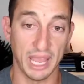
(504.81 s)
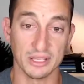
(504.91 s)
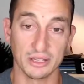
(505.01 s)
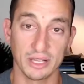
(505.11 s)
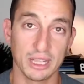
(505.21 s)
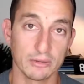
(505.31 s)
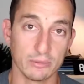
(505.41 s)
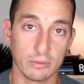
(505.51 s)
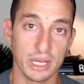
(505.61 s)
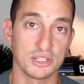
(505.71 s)
You're going to get
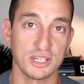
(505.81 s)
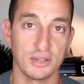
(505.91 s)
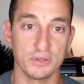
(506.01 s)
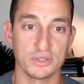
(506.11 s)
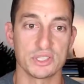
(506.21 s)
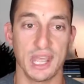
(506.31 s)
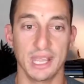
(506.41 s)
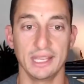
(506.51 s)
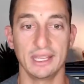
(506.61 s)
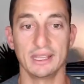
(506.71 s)
rich if you
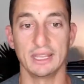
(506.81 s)
stay